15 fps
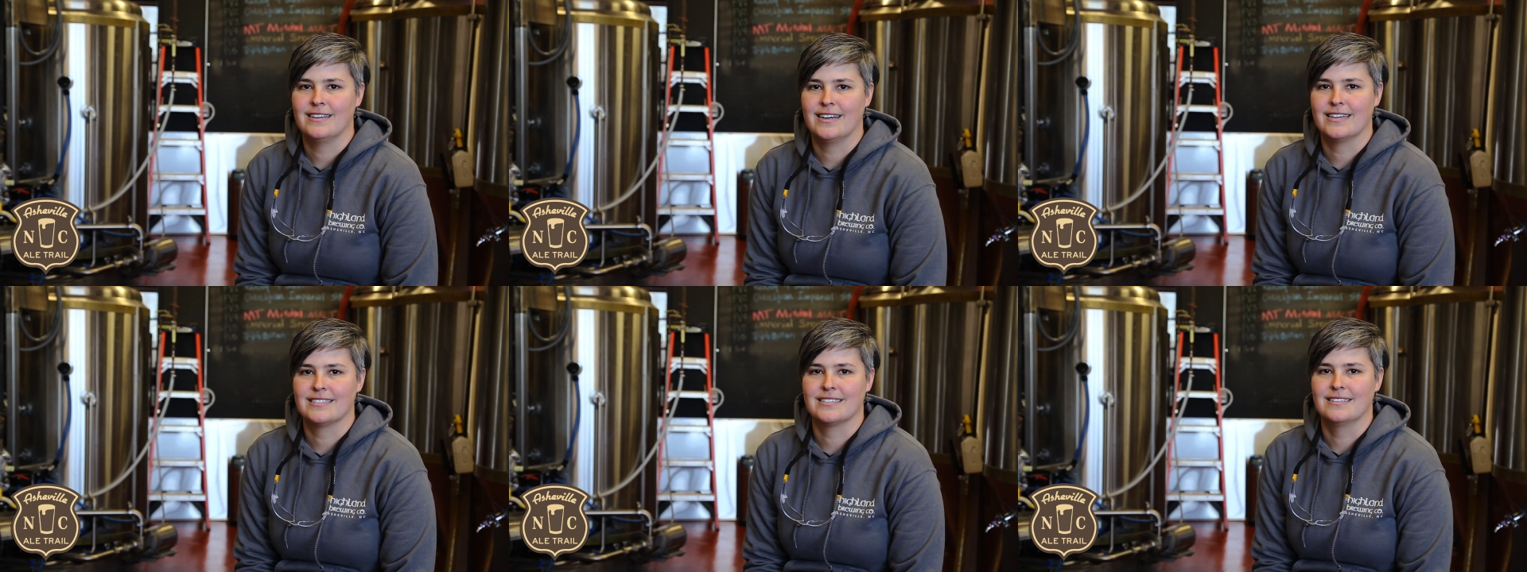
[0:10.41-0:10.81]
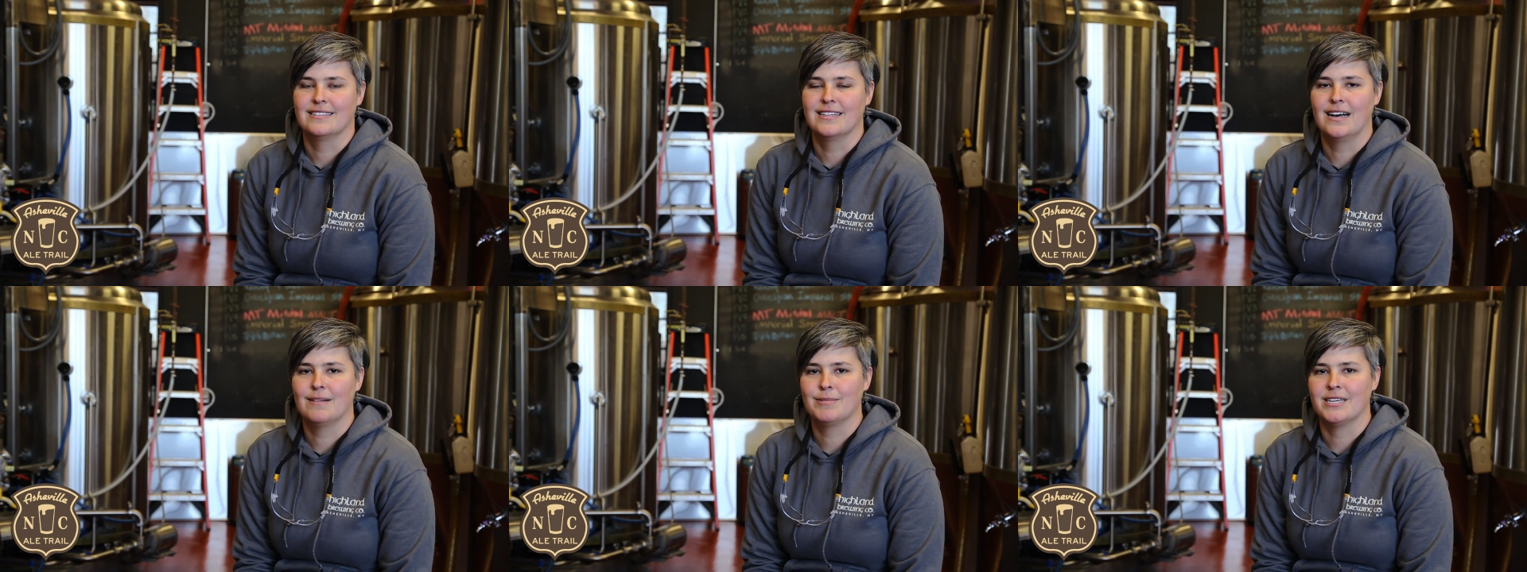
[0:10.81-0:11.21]
as a
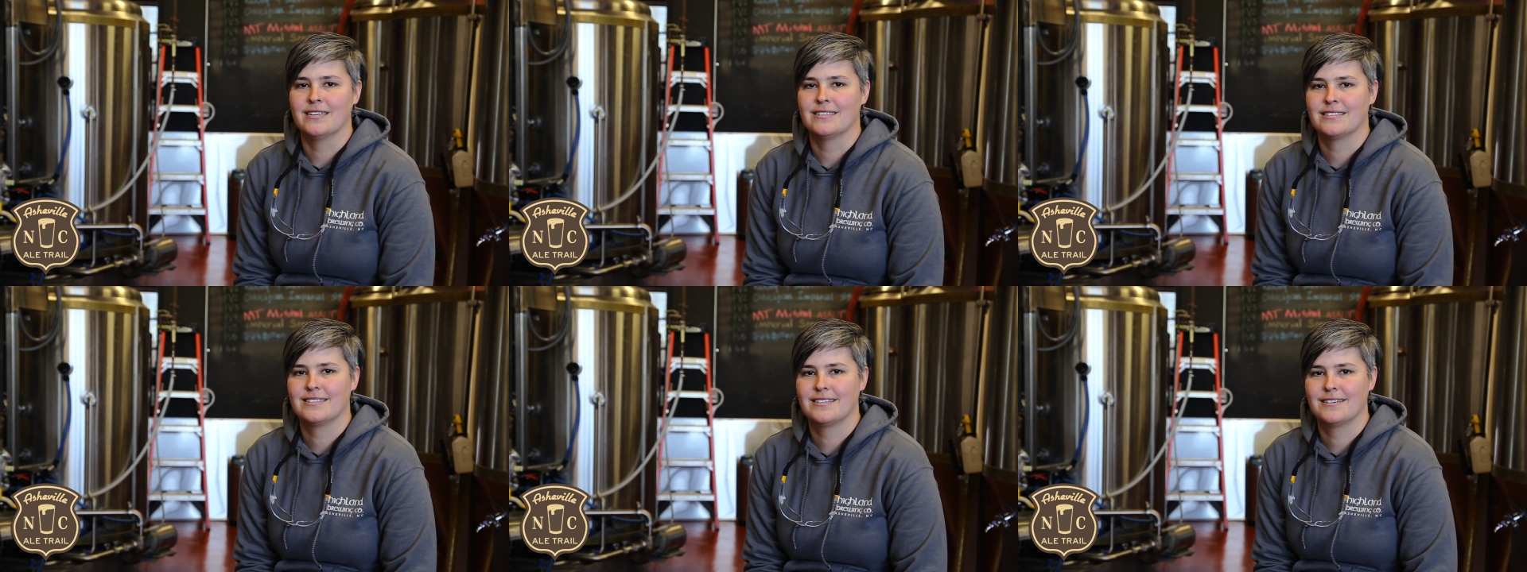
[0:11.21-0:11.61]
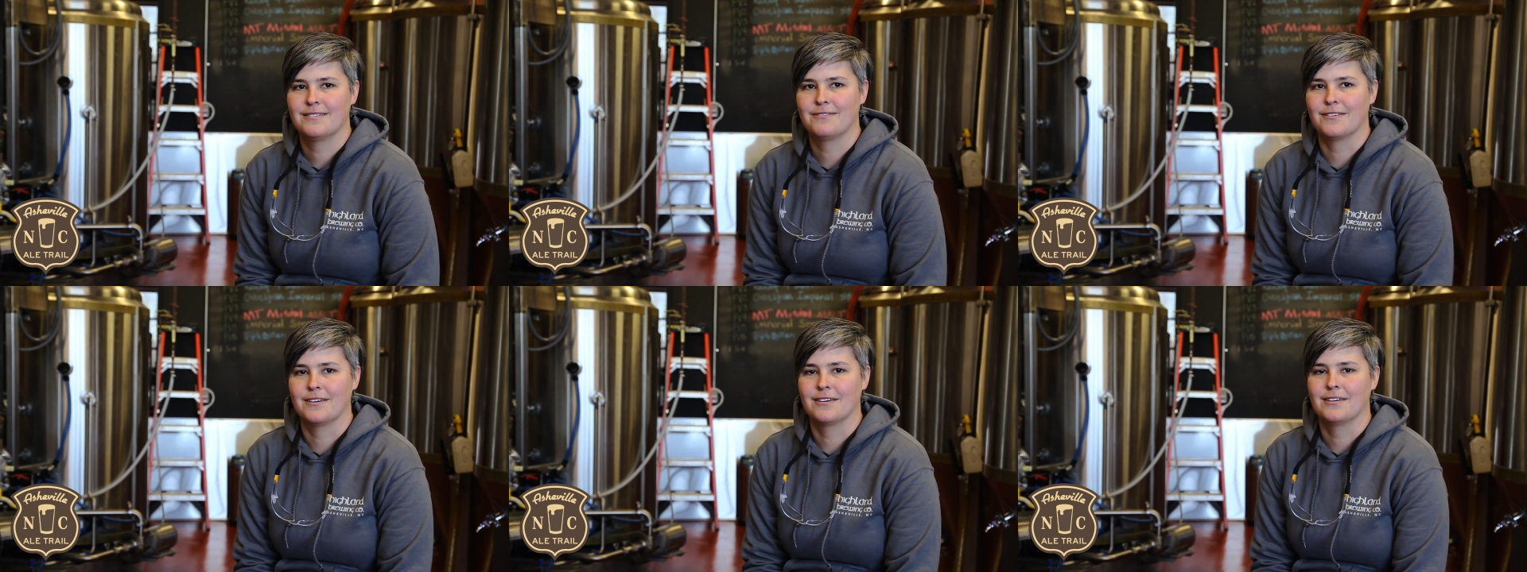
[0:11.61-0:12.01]
lobbyist
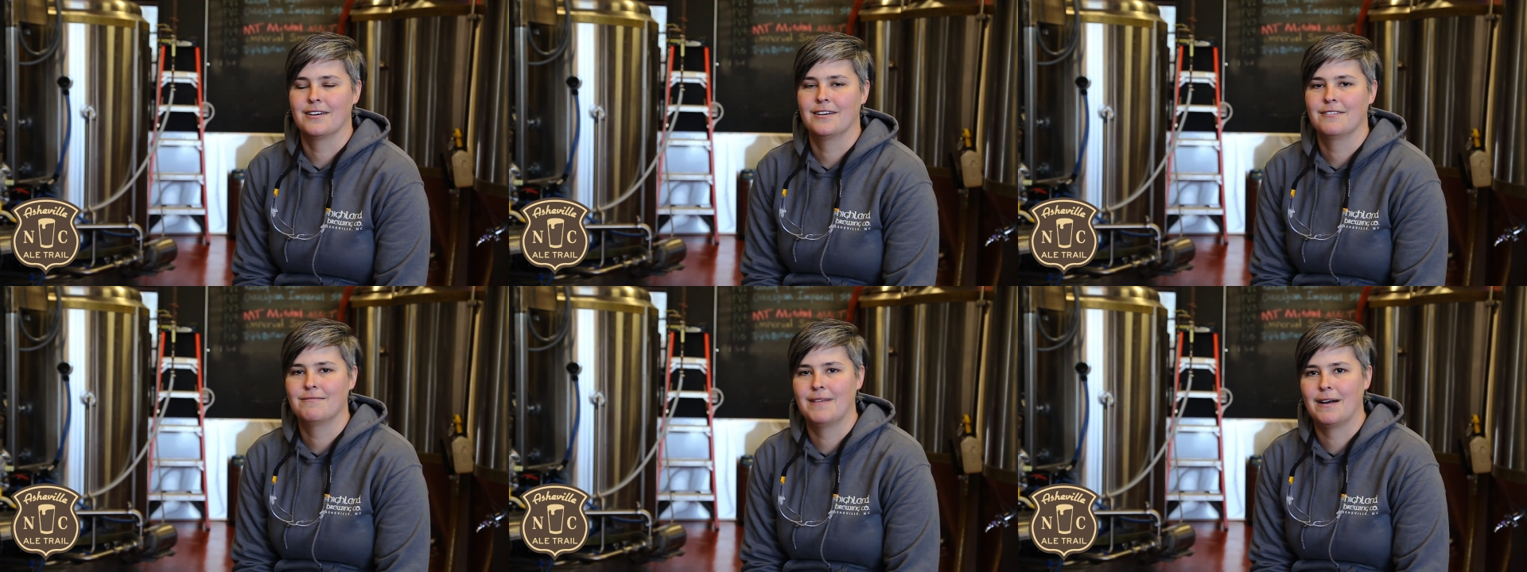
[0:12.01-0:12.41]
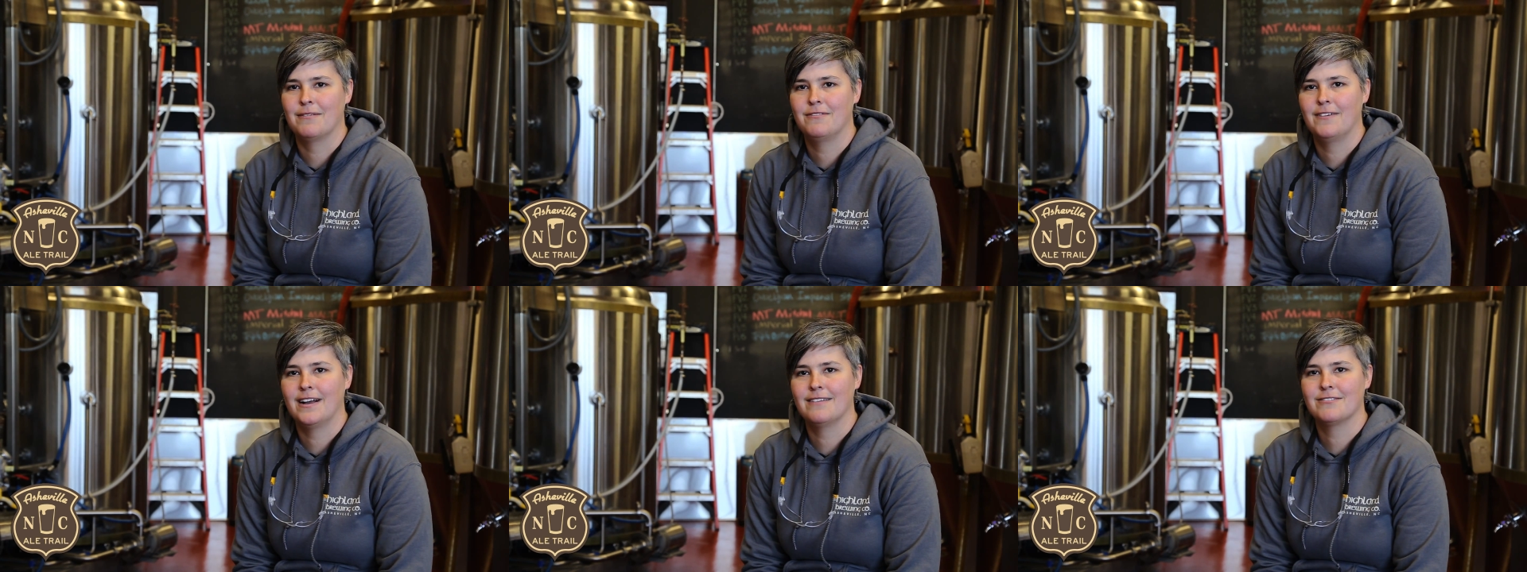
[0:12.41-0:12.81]
for
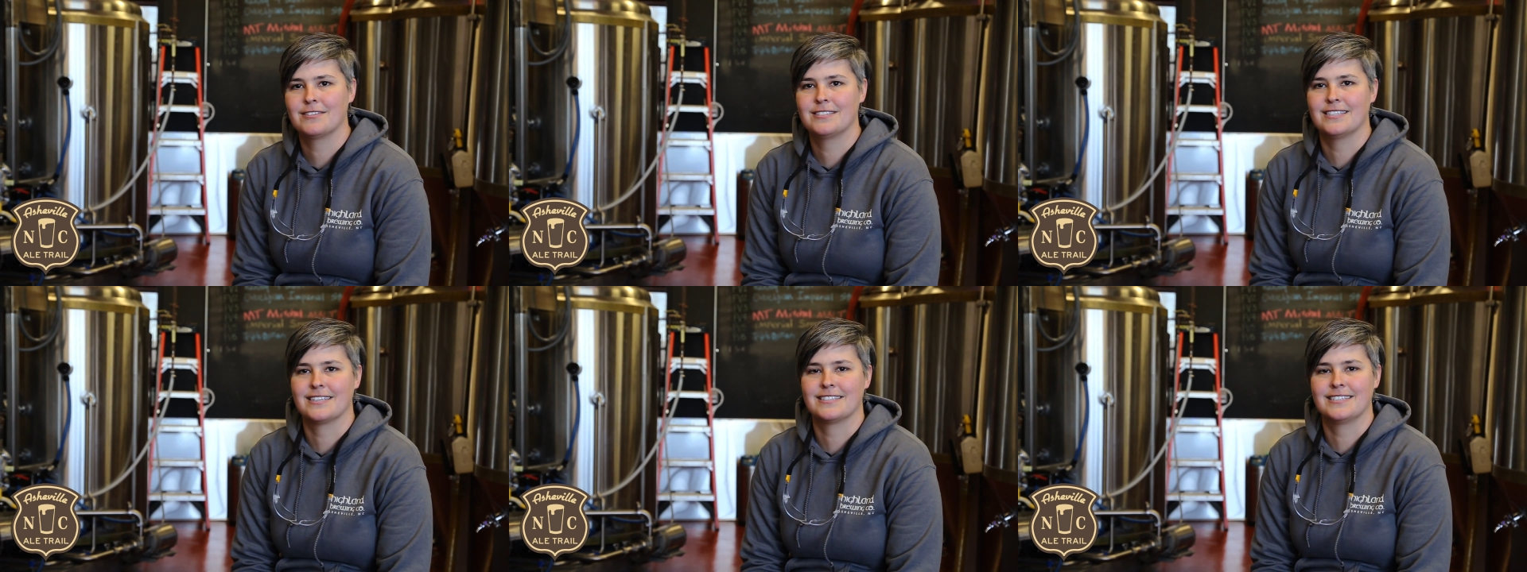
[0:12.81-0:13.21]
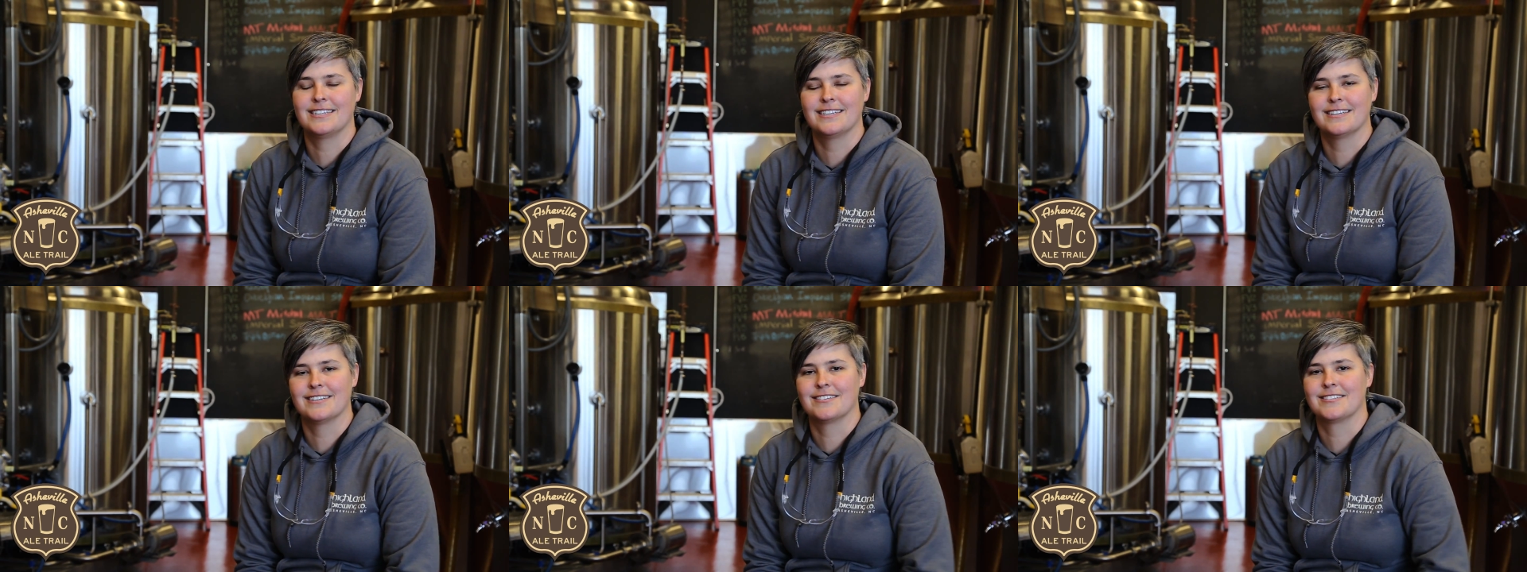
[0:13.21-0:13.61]
about 5 or 6
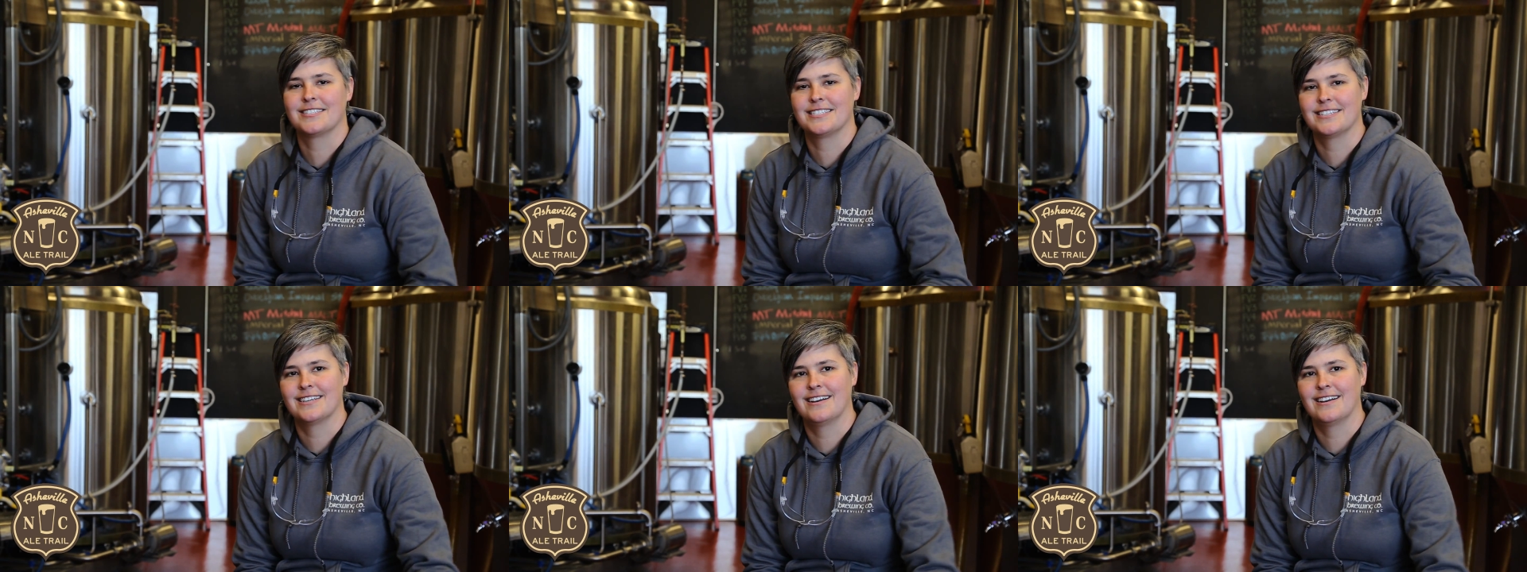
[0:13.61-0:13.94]
years.